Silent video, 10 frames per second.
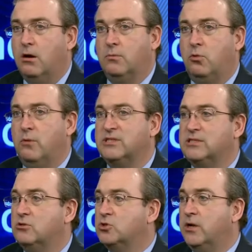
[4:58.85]
Unemployment
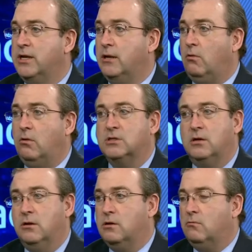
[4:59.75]
still trading at
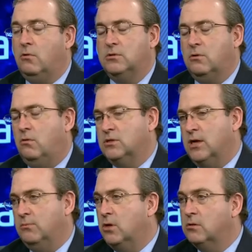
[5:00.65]

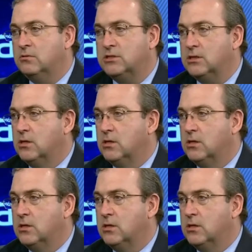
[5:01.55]
all-time lows.